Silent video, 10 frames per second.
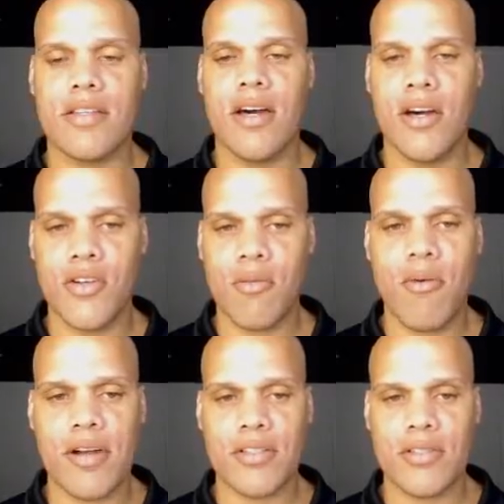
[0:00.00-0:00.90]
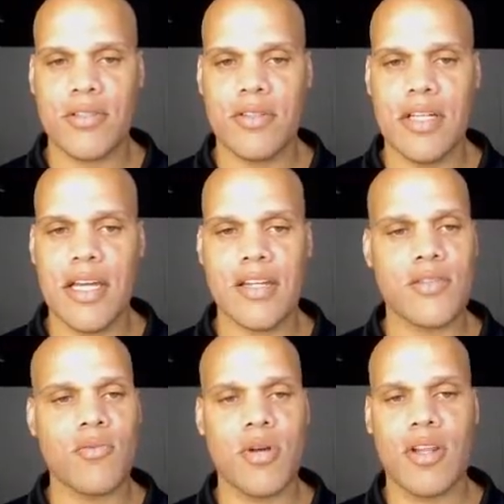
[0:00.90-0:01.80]
under pressure. It is
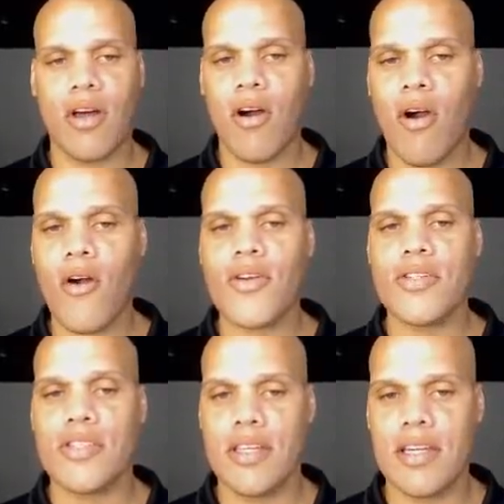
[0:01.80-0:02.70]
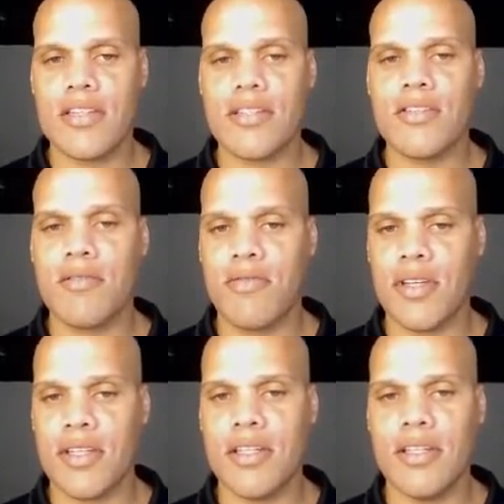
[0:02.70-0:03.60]
one of the hardest things to
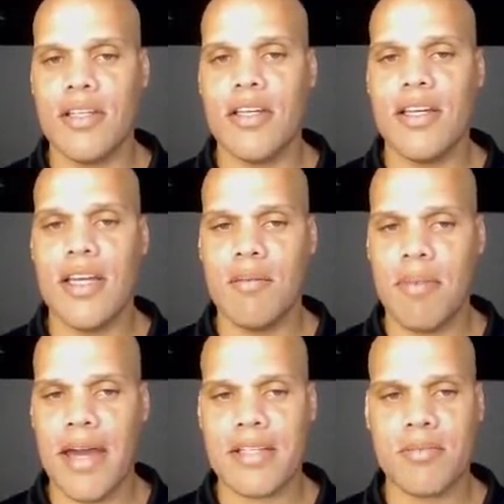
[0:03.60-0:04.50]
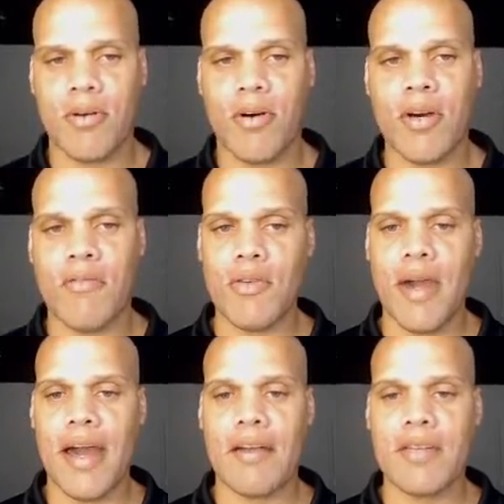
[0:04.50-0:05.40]
defend in basketball if you
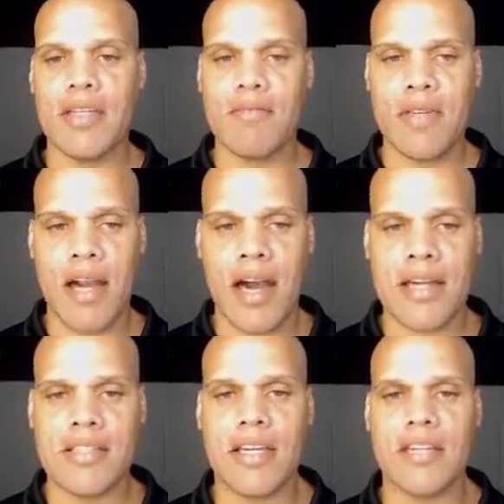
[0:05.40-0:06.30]
have guys that can